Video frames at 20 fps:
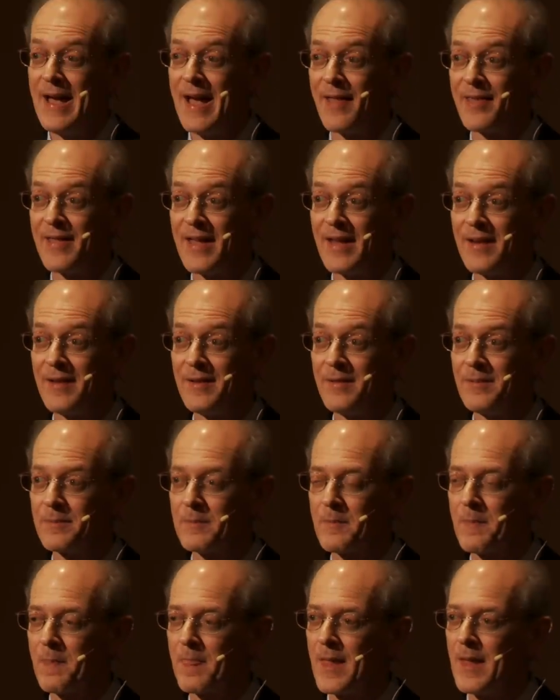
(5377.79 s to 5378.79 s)
And then,
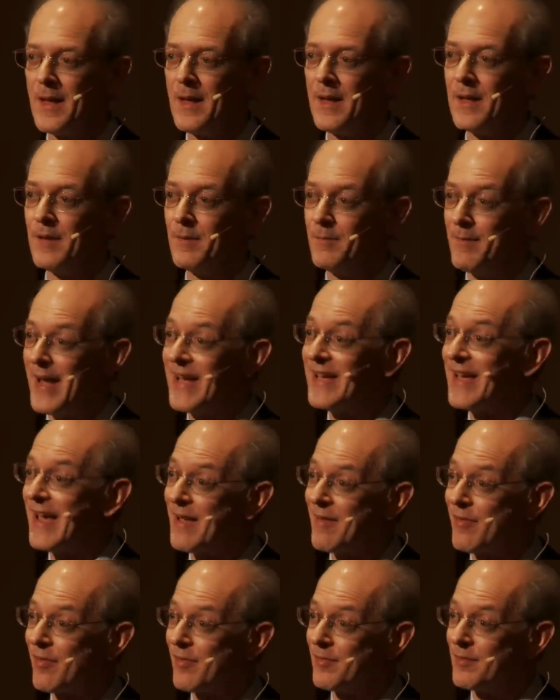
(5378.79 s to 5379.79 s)
May
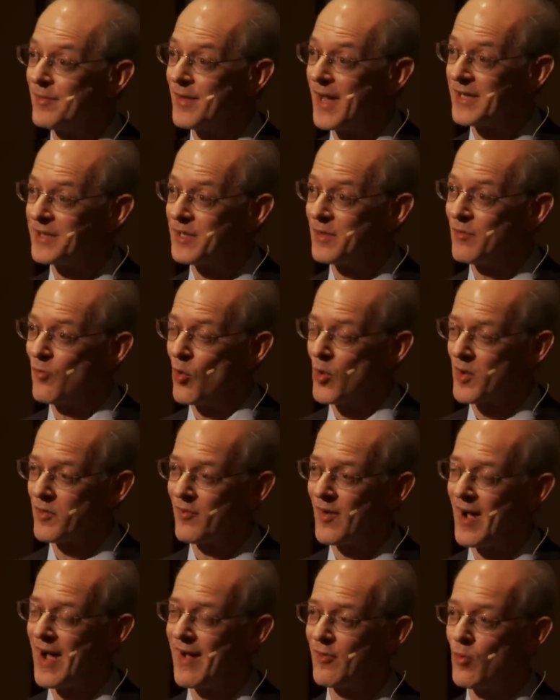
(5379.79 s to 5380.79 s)
8th,
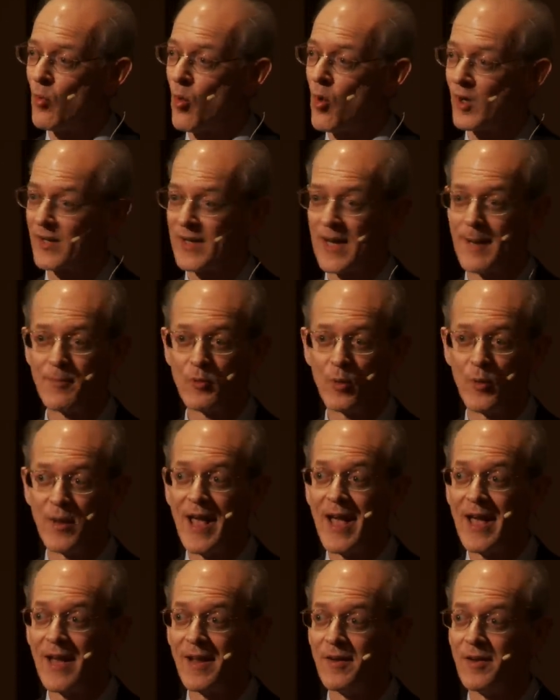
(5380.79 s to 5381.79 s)
1945, the war came to an
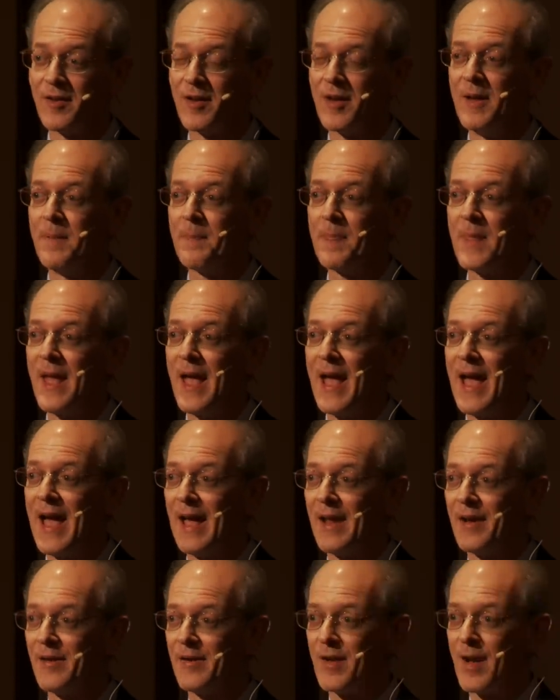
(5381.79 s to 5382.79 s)
end,
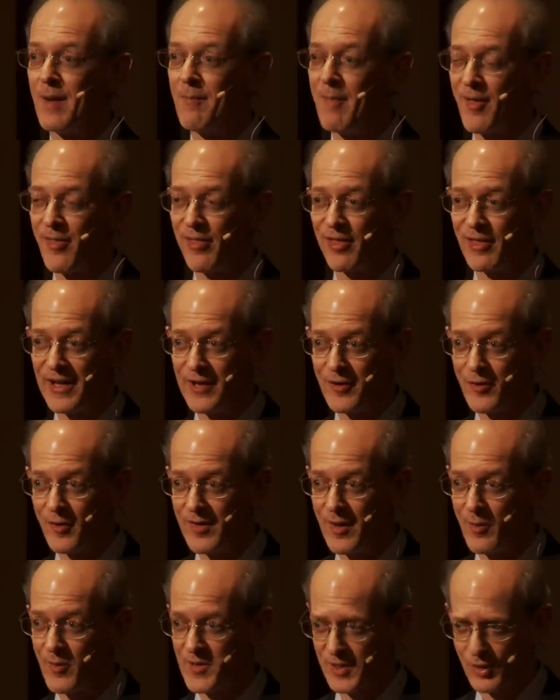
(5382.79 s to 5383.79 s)
and a month later,
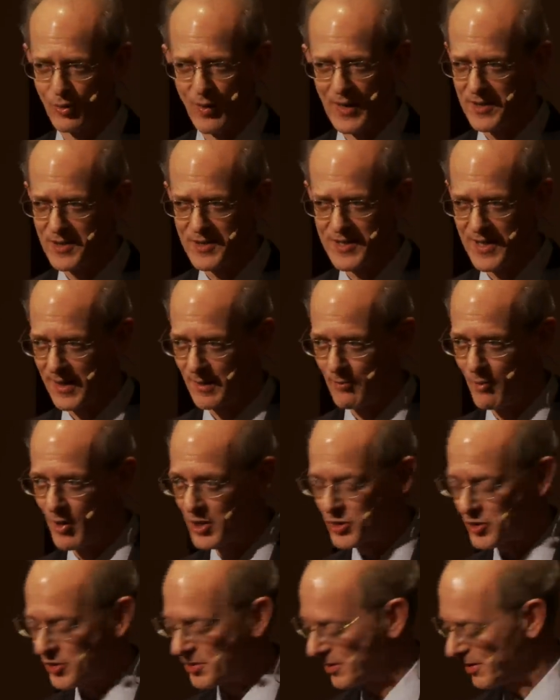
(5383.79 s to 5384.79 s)
there was a great
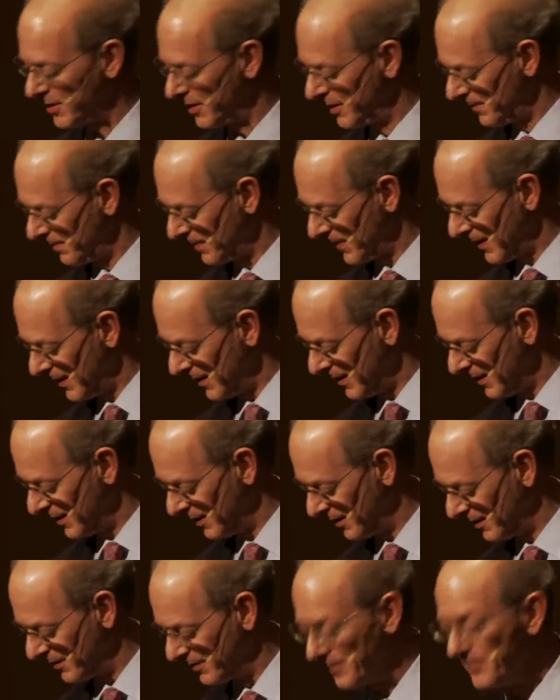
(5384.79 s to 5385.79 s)
celebration
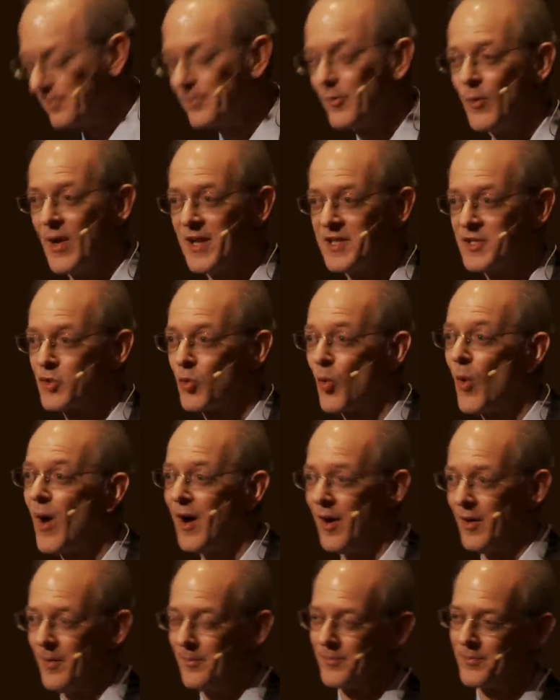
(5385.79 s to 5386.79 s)
in Red
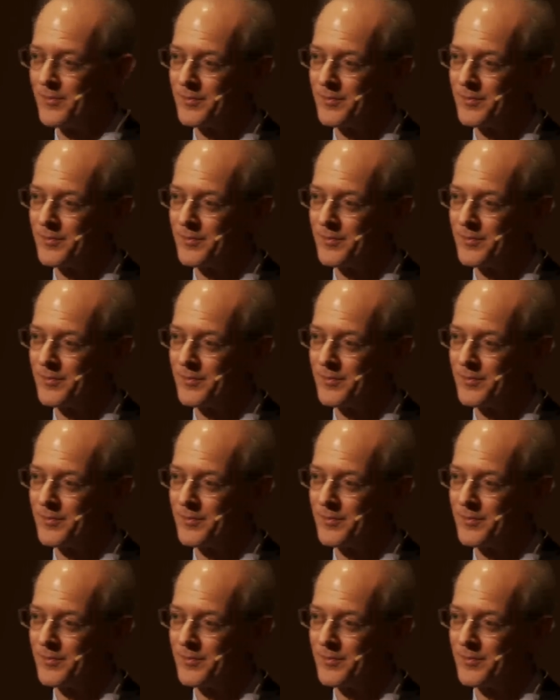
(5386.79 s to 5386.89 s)
Square.